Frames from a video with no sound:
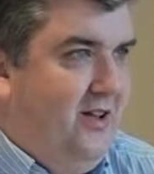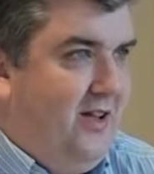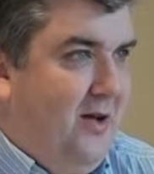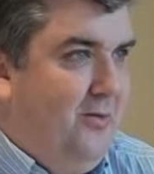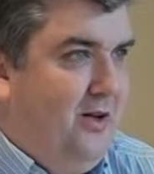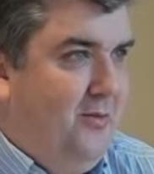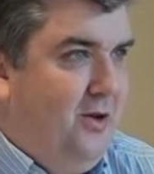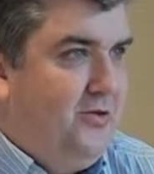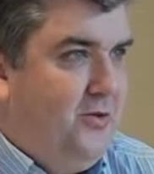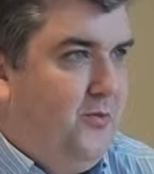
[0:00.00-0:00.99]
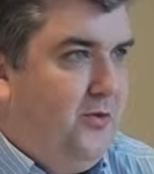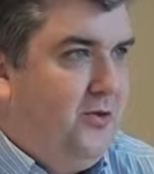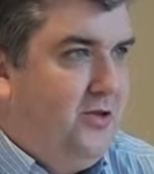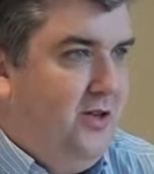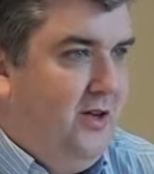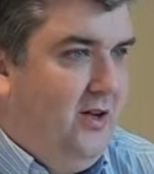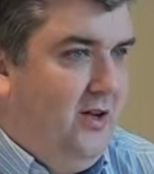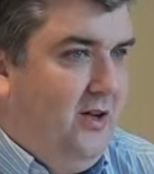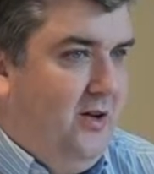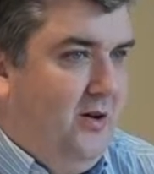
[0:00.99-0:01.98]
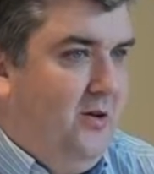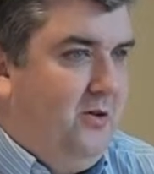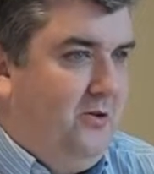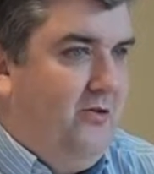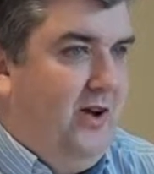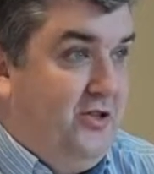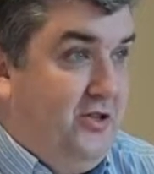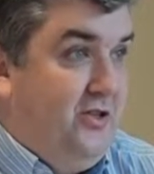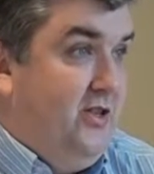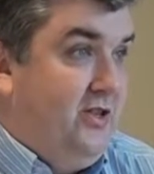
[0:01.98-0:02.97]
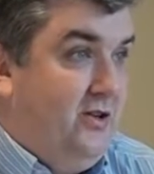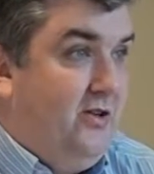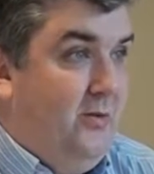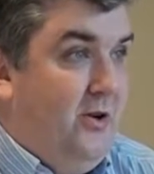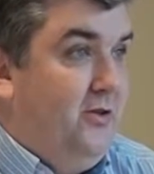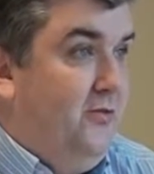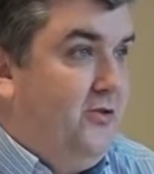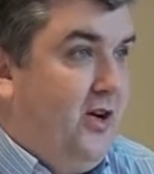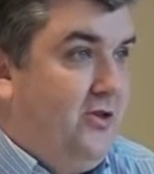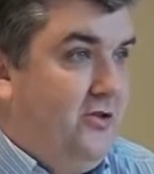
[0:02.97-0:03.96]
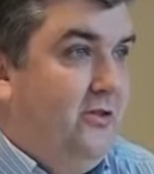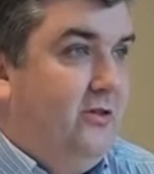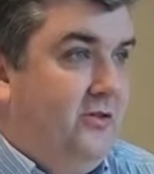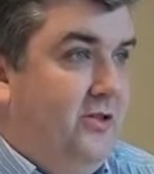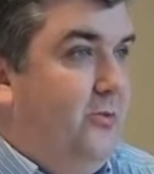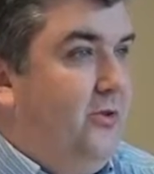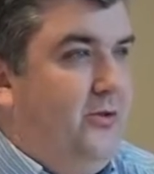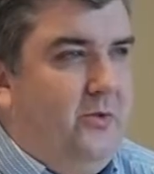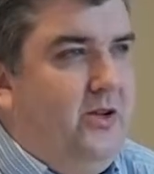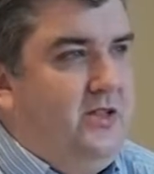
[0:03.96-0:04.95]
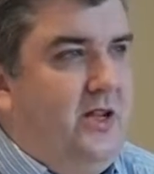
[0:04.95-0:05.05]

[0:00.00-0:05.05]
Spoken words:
capital amount up front, created a certain amount of attraction to the point where you'd say,